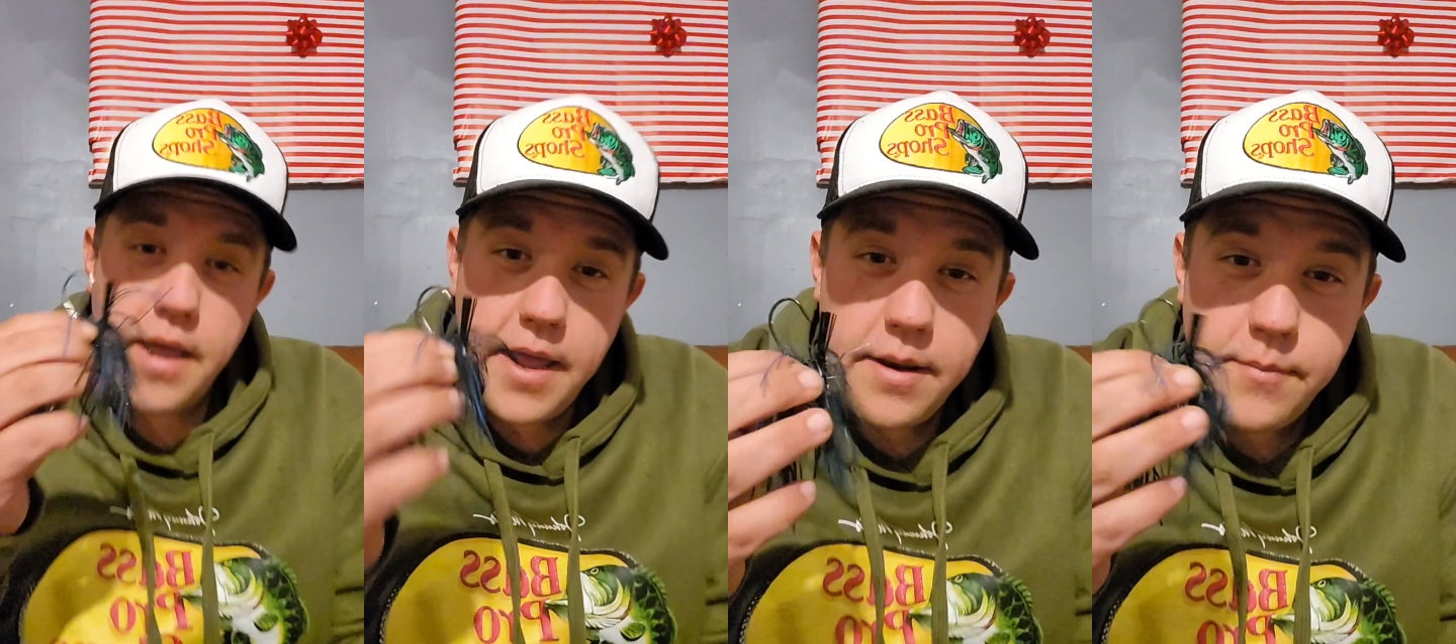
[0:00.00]

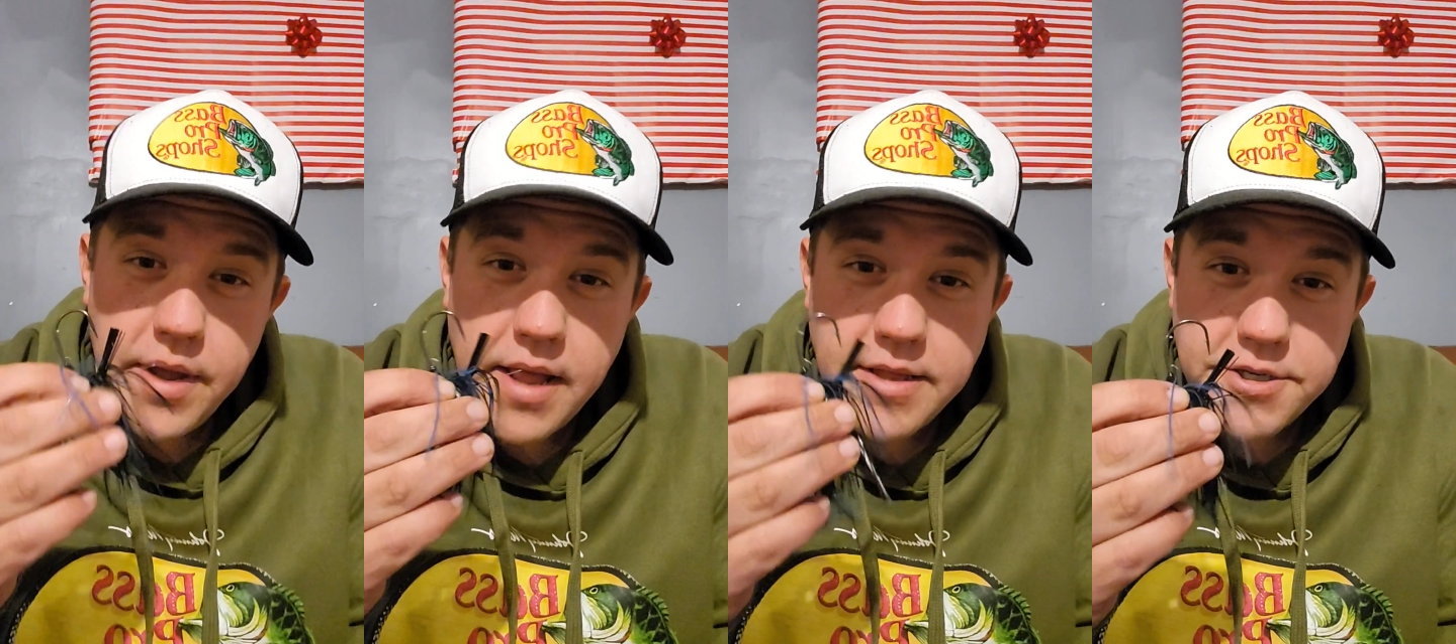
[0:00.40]
And we
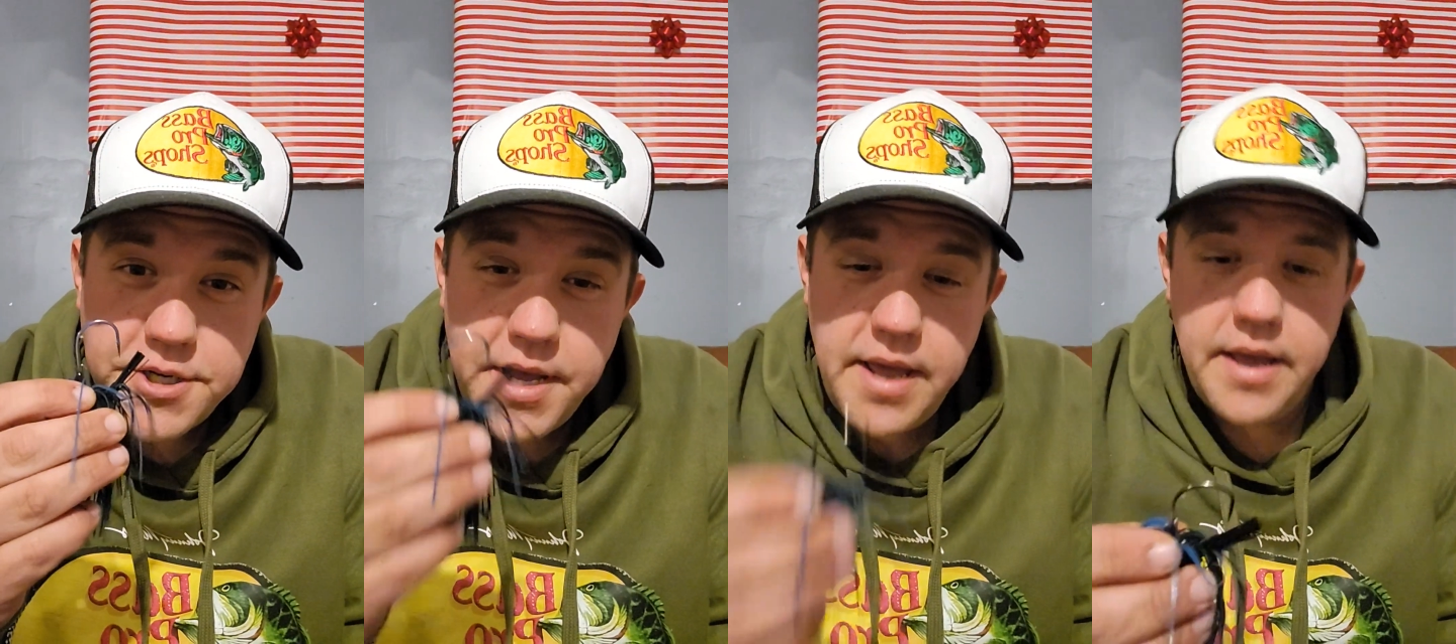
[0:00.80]
got the
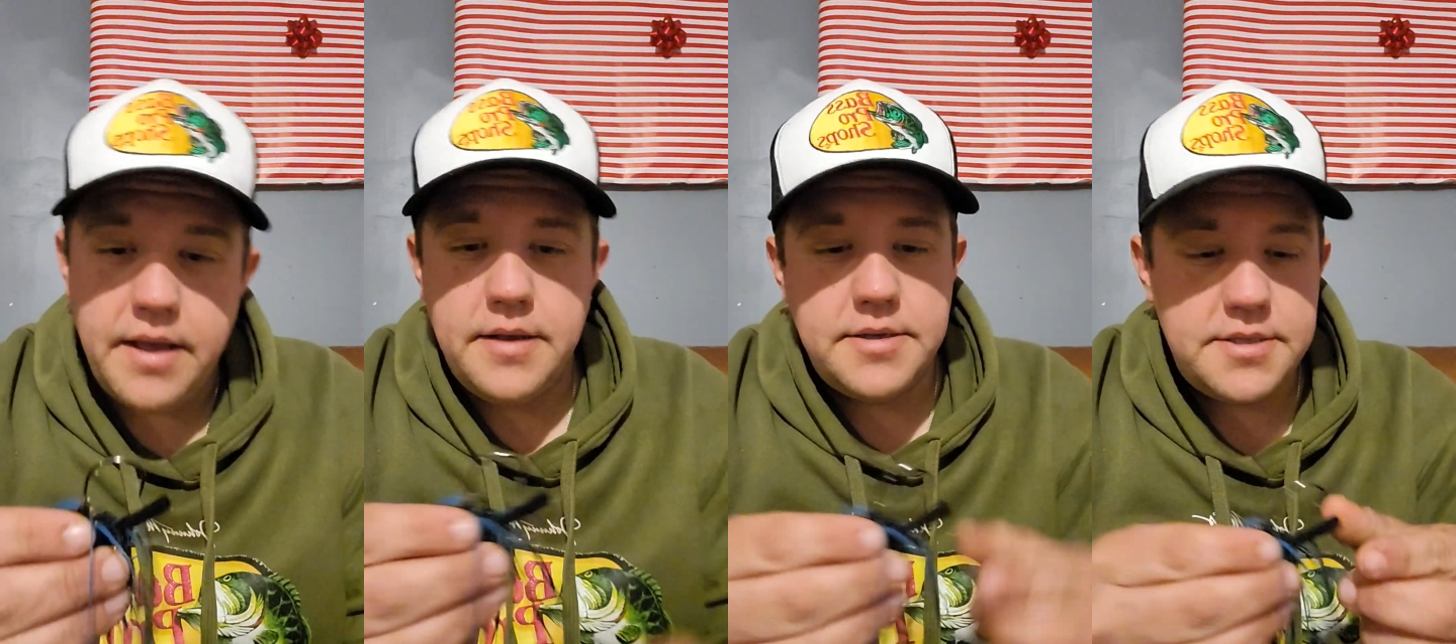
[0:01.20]

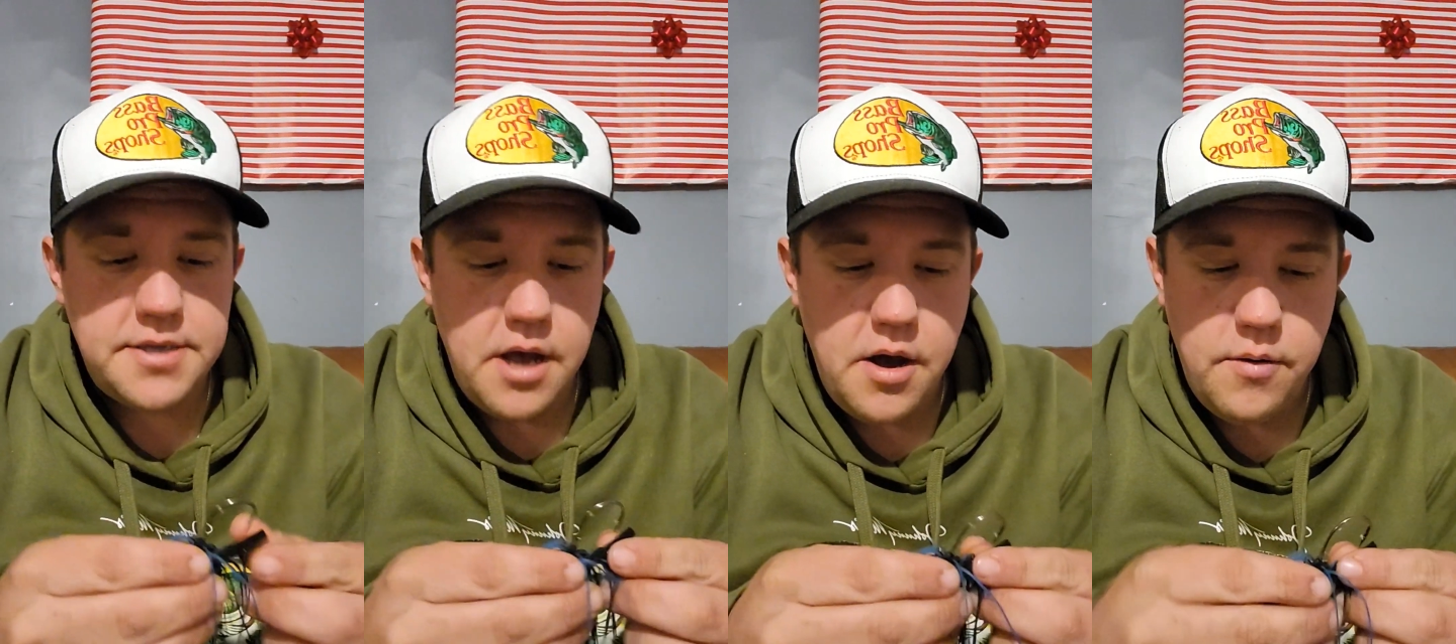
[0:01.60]
jig.
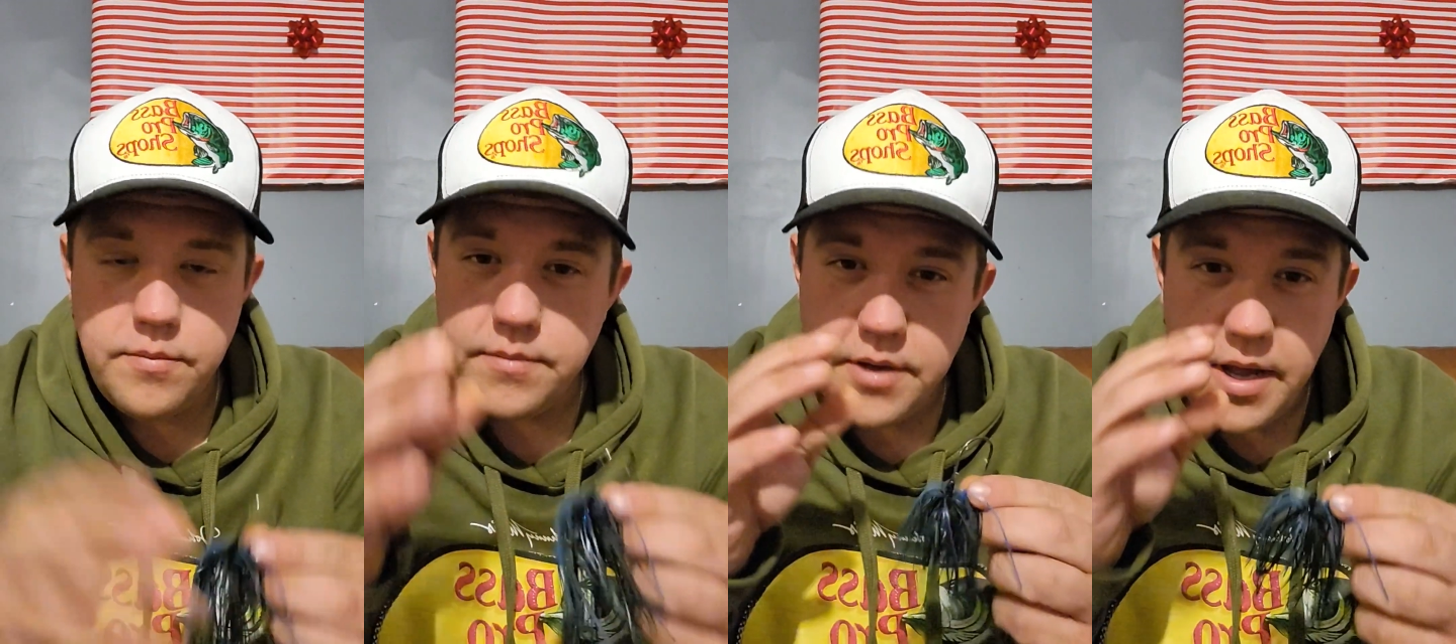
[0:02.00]

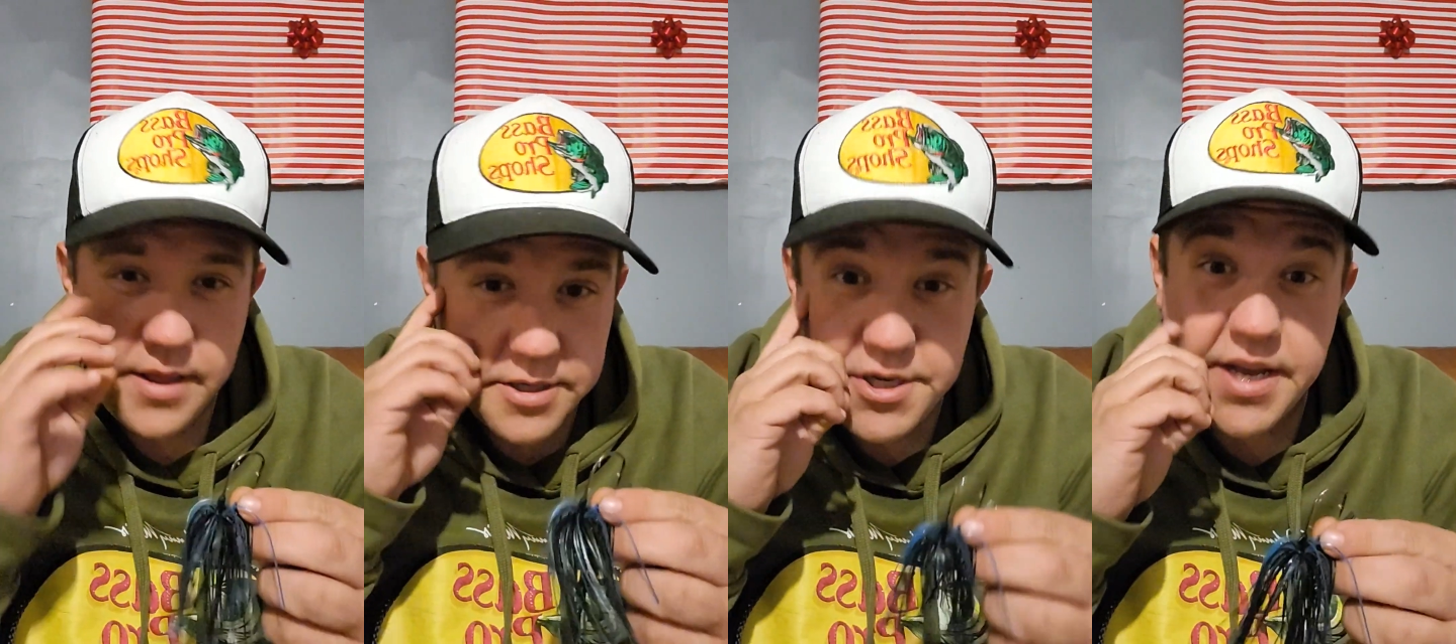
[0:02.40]
So, and
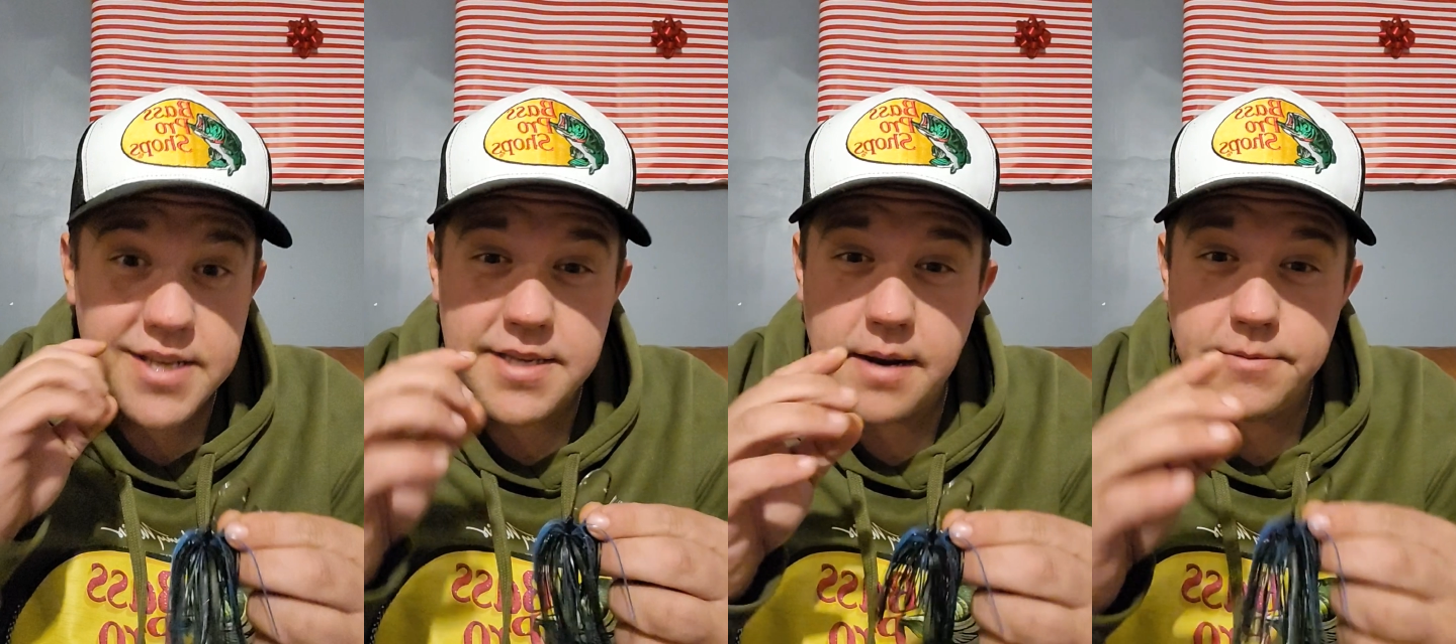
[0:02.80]
the jig
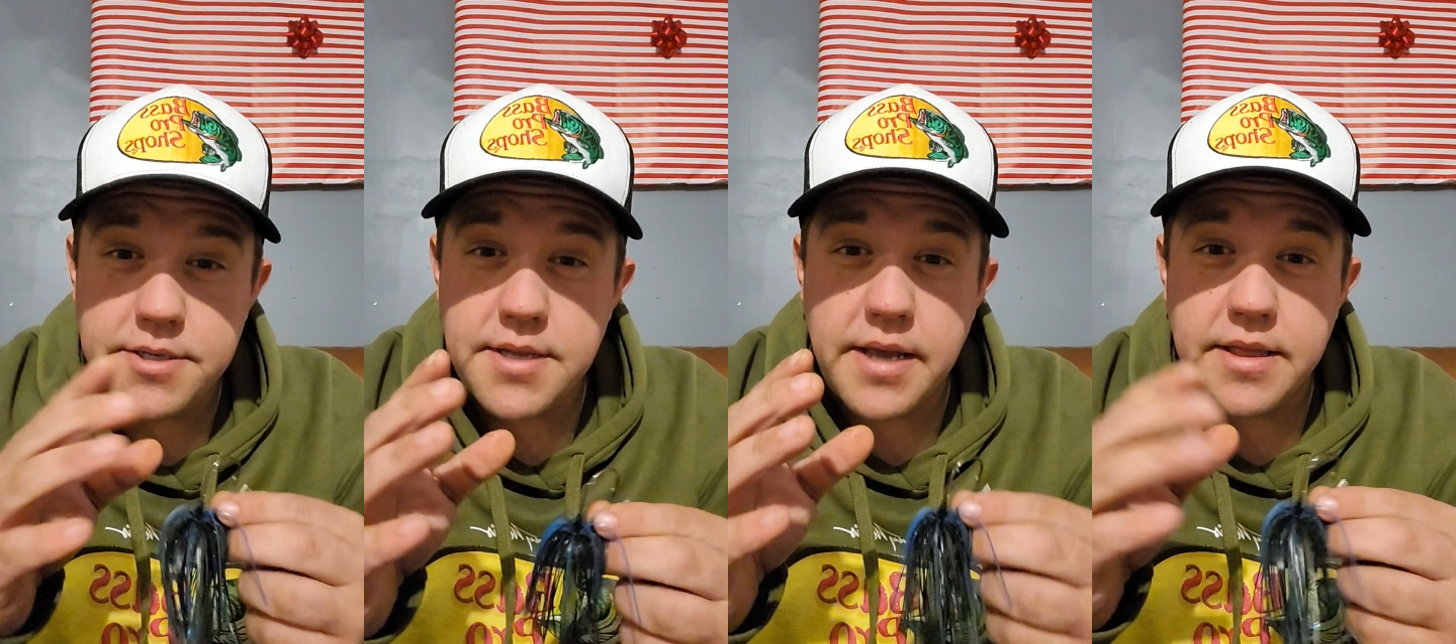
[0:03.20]
is set up
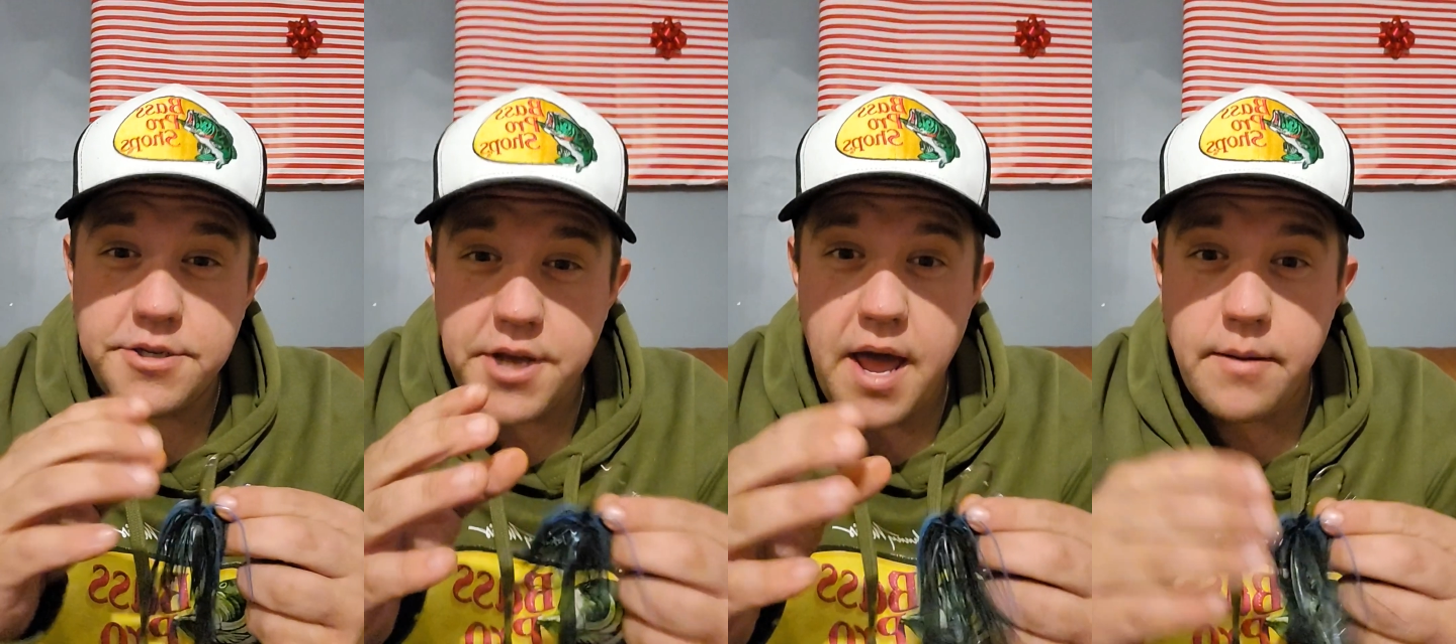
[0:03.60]
just like the
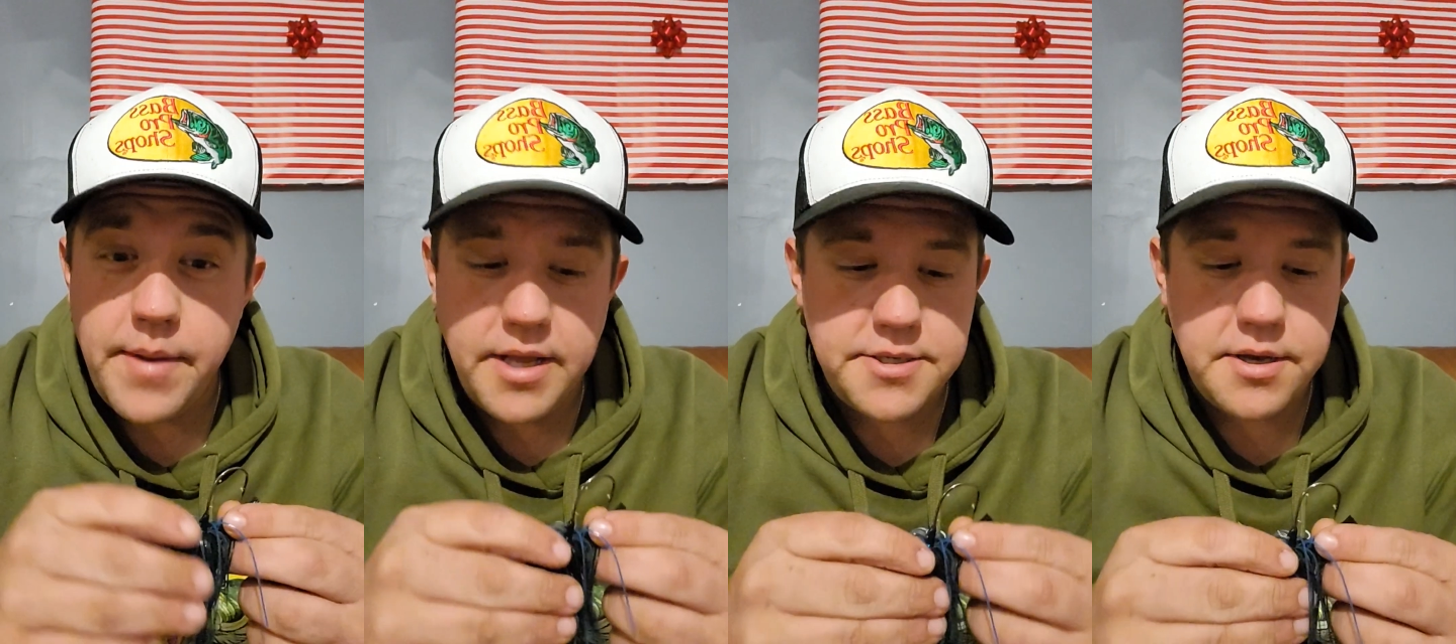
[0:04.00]
chatterbait.